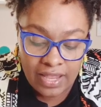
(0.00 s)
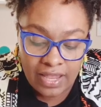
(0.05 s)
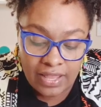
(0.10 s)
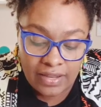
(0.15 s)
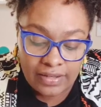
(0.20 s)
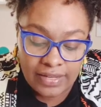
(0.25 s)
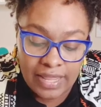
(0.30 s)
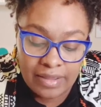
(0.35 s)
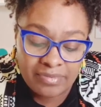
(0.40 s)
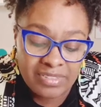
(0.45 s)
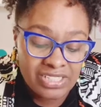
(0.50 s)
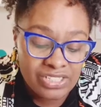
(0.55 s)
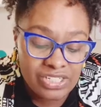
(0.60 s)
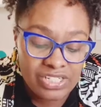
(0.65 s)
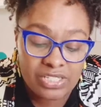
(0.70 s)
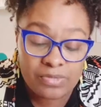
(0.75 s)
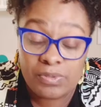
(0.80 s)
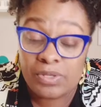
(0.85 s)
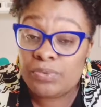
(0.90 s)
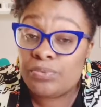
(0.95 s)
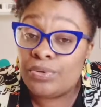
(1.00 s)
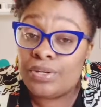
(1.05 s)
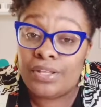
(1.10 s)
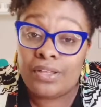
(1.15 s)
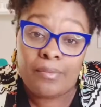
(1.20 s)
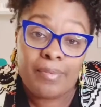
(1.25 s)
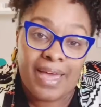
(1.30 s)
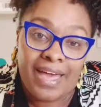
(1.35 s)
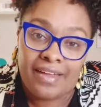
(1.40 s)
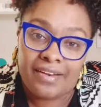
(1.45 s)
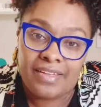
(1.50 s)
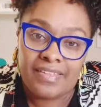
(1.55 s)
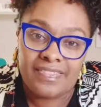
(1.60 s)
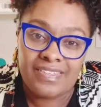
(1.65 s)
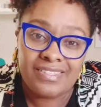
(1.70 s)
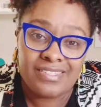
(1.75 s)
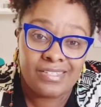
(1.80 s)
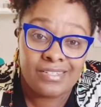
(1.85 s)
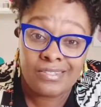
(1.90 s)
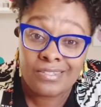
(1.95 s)
let me just be real about it.
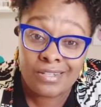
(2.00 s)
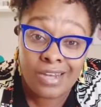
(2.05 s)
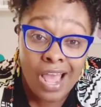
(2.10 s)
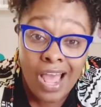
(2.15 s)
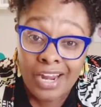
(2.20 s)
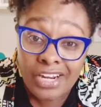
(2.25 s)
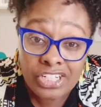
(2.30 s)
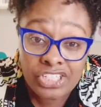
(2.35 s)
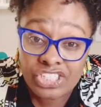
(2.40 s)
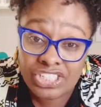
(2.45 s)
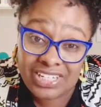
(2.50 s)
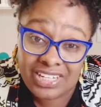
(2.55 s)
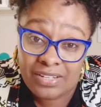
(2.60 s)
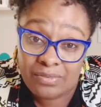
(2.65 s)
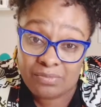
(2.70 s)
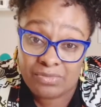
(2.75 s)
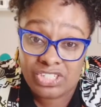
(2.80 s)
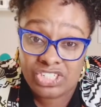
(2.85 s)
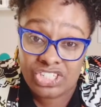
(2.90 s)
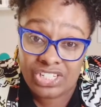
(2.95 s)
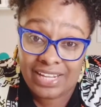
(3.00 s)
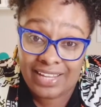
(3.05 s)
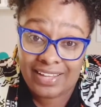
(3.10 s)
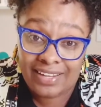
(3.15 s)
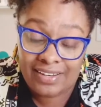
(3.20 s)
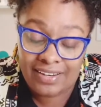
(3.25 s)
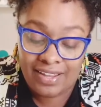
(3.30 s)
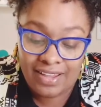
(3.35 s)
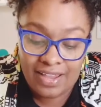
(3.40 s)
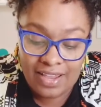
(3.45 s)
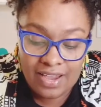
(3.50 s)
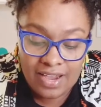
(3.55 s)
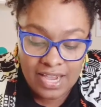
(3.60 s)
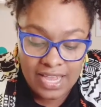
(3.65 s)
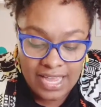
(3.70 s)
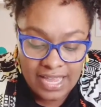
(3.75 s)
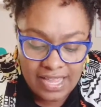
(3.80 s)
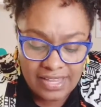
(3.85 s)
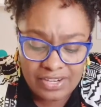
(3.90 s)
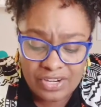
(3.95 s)
This is not a cheap machine.
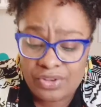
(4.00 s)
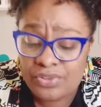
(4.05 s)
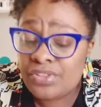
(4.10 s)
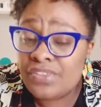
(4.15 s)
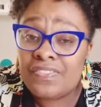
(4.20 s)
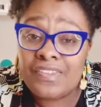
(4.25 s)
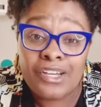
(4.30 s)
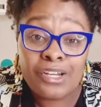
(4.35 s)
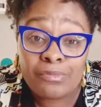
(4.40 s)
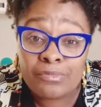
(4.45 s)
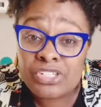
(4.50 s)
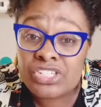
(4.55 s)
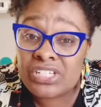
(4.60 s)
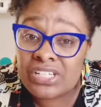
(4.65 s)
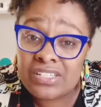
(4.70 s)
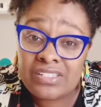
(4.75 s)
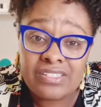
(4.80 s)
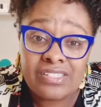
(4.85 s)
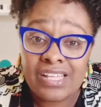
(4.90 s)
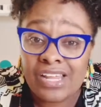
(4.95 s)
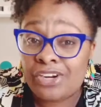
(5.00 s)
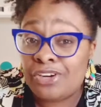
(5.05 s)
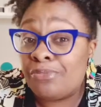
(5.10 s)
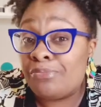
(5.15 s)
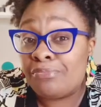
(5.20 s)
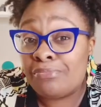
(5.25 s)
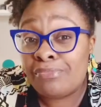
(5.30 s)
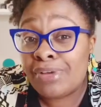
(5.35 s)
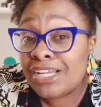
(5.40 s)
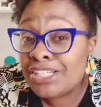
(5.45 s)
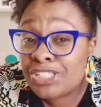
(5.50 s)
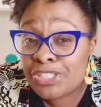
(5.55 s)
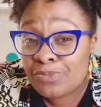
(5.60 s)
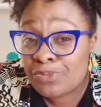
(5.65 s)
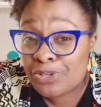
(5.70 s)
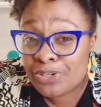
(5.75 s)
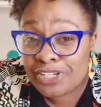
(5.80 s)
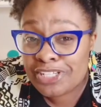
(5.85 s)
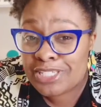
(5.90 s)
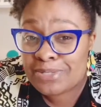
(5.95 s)
I know that there are machines that are much
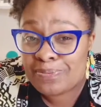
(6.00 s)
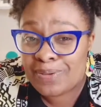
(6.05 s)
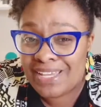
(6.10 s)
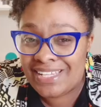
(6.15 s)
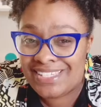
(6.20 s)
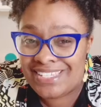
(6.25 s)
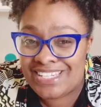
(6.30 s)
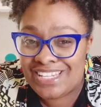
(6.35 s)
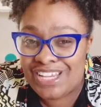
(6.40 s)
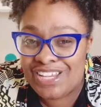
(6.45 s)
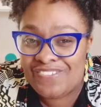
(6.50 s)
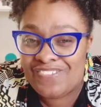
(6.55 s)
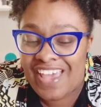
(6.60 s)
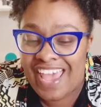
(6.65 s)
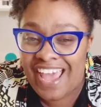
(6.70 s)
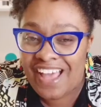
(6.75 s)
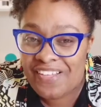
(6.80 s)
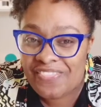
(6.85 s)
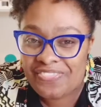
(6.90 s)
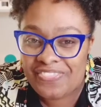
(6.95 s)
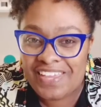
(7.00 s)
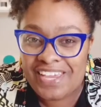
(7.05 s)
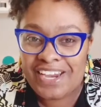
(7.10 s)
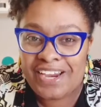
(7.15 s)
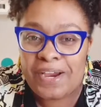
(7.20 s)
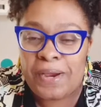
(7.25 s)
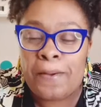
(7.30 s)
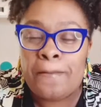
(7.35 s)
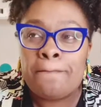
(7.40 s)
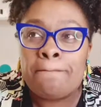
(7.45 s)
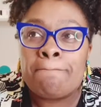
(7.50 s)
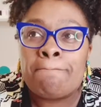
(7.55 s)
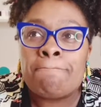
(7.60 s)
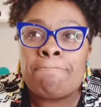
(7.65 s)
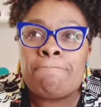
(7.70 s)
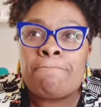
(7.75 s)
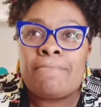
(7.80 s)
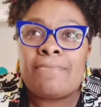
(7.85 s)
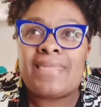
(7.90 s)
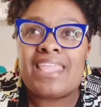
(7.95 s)
more expensive out there.
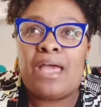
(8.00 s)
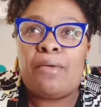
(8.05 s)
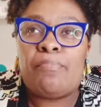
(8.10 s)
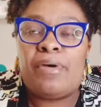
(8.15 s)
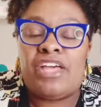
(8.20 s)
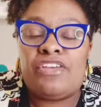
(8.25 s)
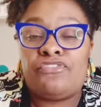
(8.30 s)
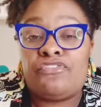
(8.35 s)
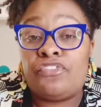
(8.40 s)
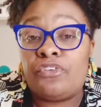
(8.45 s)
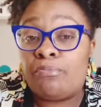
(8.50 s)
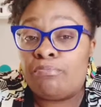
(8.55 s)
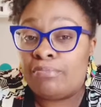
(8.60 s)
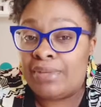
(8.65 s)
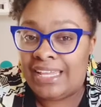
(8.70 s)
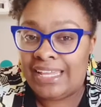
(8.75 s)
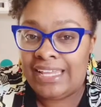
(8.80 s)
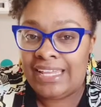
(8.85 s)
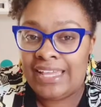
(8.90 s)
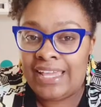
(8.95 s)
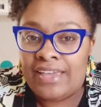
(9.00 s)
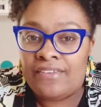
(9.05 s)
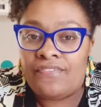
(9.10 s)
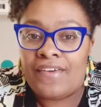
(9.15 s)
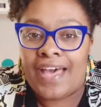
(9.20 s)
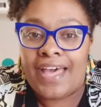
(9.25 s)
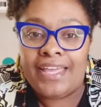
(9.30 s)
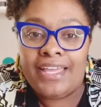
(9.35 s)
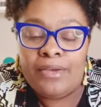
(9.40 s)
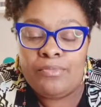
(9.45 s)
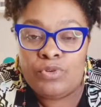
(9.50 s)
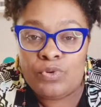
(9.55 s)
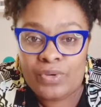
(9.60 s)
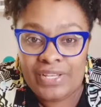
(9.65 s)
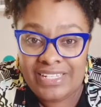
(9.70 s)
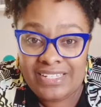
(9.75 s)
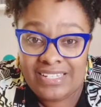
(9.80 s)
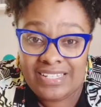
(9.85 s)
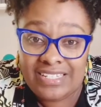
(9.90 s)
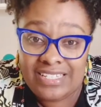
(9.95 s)
But for me, if I am
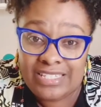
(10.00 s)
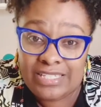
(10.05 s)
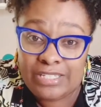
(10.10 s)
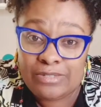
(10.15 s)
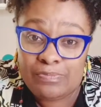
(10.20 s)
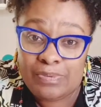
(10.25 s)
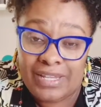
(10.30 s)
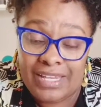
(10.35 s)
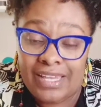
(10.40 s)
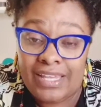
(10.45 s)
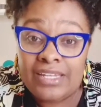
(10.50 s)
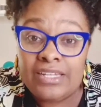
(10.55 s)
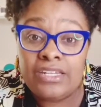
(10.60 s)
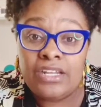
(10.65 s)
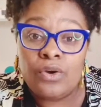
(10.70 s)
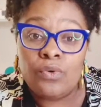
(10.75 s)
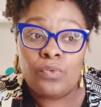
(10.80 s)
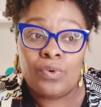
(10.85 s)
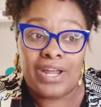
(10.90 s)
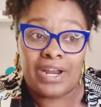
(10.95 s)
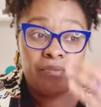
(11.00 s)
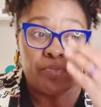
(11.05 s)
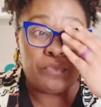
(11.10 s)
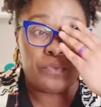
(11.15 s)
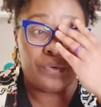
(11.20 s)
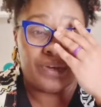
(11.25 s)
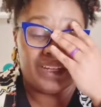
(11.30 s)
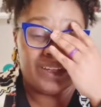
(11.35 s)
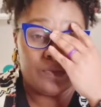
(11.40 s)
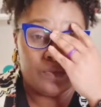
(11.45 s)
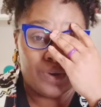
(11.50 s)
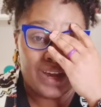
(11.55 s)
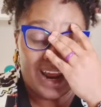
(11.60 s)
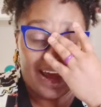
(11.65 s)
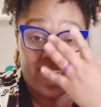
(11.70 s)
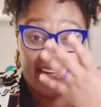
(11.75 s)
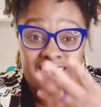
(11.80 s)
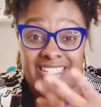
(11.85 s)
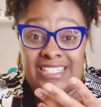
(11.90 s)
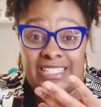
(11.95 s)
going to spend what
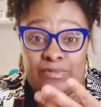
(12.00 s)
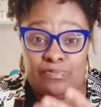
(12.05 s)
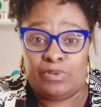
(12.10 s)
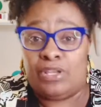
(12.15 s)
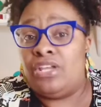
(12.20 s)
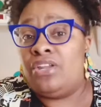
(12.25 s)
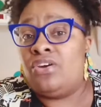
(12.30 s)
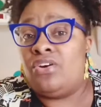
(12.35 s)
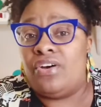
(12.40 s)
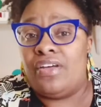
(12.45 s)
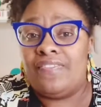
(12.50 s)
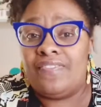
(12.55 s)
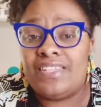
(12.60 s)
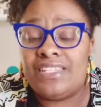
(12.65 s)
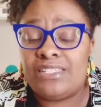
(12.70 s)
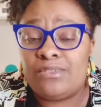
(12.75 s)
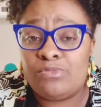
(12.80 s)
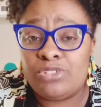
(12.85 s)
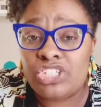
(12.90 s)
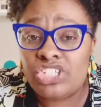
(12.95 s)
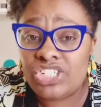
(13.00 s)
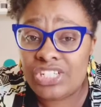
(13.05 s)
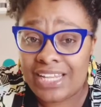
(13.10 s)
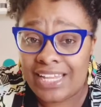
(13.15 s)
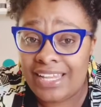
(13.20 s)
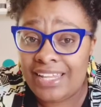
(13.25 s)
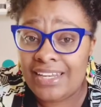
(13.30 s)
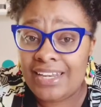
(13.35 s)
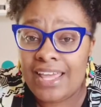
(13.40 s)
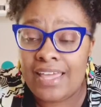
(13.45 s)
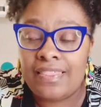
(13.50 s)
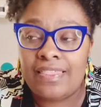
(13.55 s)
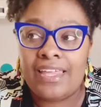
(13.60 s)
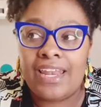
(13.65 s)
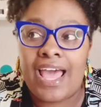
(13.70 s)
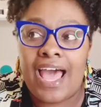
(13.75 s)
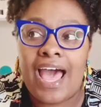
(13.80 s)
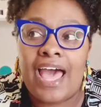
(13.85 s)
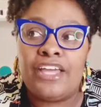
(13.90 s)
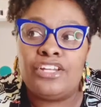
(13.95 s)
I spent on this machine,
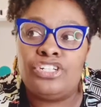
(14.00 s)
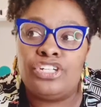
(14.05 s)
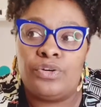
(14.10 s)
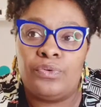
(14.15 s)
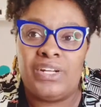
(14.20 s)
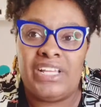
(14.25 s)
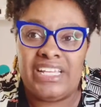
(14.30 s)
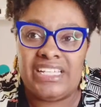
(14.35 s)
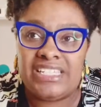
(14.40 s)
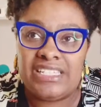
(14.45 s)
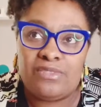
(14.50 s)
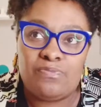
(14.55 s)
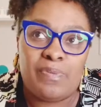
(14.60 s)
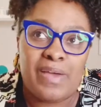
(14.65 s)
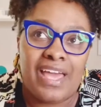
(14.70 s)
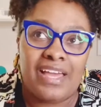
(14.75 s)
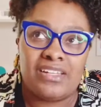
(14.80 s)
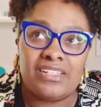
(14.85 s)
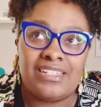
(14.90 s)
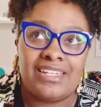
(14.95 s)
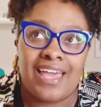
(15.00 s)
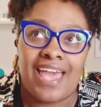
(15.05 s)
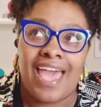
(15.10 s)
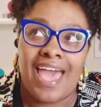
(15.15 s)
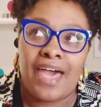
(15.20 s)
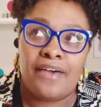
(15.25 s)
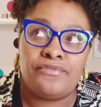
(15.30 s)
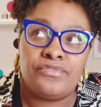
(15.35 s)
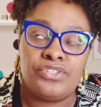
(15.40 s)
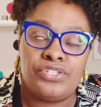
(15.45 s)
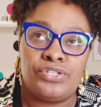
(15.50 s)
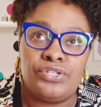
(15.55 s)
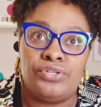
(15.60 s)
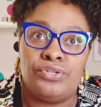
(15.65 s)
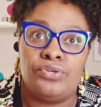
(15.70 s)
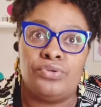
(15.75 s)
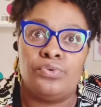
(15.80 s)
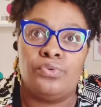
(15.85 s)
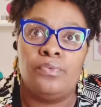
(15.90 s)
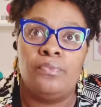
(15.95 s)
then I don't expect to have
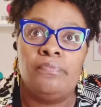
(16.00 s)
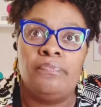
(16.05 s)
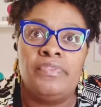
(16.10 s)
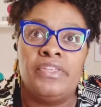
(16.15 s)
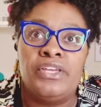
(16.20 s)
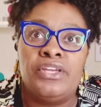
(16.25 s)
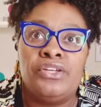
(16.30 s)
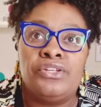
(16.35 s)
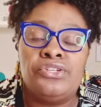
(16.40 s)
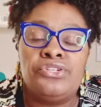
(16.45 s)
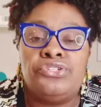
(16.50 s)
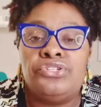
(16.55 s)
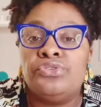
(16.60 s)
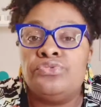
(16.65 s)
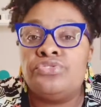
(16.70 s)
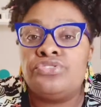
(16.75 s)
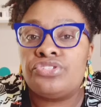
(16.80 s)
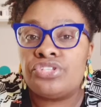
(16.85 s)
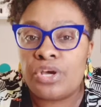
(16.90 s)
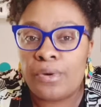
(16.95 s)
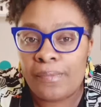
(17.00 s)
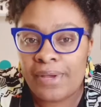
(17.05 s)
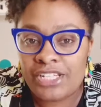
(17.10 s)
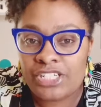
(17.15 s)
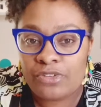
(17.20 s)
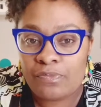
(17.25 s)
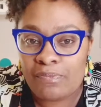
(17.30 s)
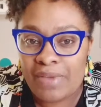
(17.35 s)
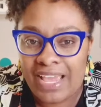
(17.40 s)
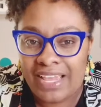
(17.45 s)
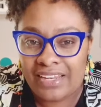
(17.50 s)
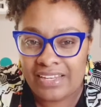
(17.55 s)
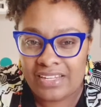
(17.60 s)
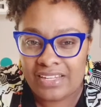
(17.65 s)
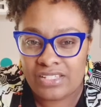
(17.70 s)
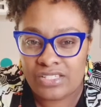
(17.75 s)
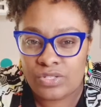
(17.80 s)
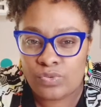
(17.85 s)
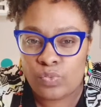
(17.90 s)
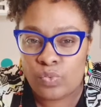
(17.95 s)
to do so much
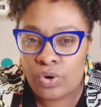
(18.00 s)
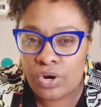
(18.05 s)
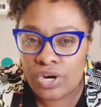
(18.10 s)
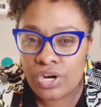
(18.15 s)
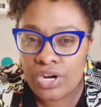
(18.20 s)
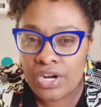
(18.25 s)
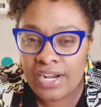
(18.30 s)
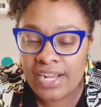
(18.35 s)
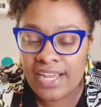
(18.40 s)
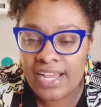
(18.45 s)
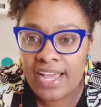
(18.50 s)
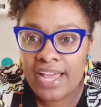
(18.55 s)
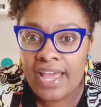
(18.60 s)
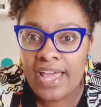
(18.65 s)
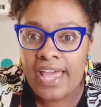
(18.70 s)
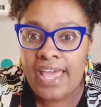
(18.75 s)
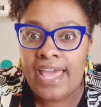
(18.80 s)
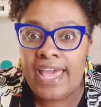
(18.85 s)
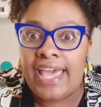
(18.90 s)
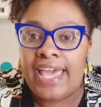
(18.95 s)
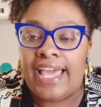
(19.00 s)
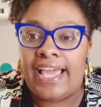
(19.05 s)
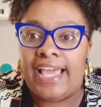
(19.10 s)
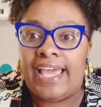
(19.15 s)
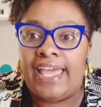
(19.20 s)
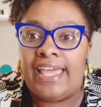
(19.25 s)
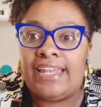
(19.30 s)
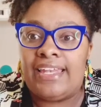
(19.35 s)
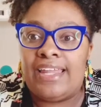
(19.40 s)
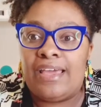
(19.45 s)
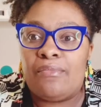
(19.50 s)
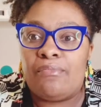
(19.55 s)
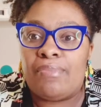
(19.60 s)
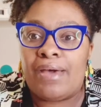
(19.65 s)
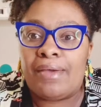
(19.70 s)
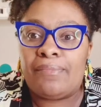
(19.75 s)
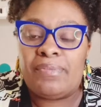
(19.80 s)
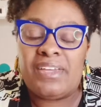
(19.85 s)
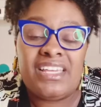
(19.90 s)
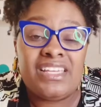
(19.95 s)
maintenance work. And
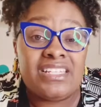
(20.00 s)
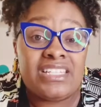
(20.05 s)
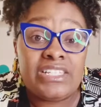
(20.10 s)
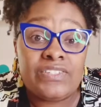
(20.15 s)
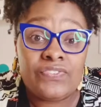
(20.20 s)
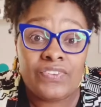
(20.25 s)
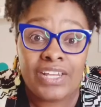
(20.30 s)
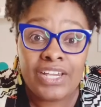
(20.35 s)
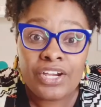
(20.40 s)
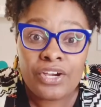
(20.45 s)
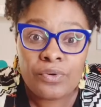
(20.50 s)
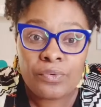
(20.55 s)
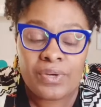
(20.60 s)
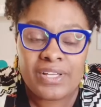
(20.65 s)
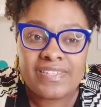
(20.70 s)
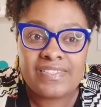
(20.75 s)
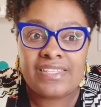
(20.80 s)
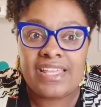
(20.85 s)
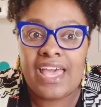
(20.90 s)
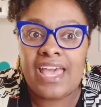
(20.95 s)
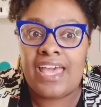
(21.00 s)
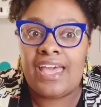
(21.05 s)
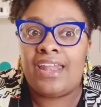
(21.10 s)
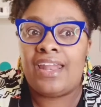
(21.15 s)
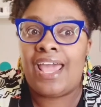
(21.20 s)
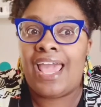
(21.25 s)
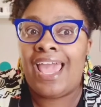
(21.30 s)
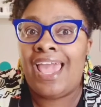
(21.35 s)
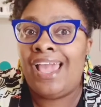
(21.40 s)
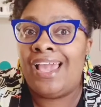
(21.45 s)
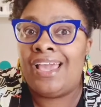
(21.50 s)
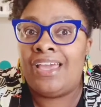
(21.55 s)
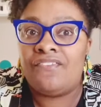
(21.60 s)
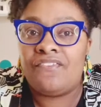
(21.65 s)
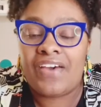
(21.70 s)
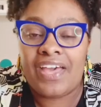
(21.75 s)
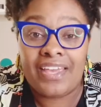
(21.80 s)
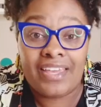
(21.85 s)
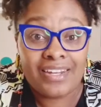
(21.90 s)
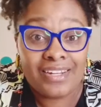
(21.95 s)
my biggest fear was that, hey, if
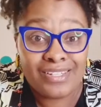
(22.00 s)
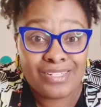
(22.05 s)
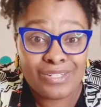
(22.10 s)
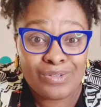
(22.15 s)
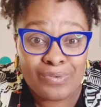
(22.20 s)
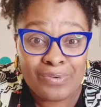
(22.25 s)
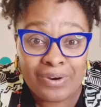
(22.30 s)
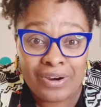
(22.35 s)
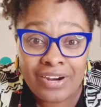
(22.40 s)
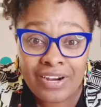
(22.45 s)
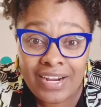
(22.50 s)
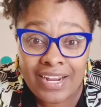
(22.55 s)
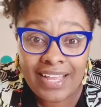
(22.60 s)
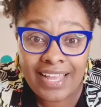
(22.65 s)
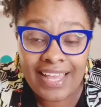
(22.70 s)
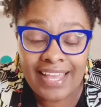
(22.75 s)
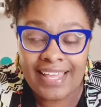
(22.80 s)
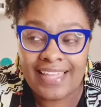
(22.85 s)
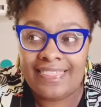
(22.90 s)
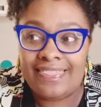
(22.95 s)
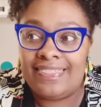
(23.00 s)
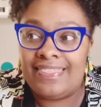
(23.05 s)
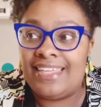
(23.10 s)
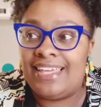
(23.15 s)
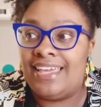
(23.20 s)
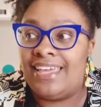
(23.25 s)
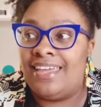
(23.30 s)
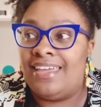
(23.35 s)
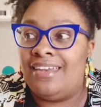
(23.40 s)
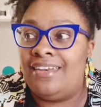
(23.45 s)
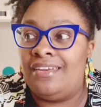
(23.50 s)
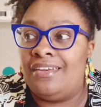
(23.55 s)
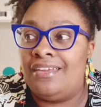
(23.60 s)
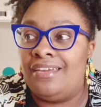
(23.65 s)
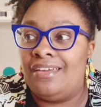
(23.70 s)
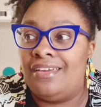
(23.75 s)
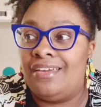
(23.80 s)
I get it to work and then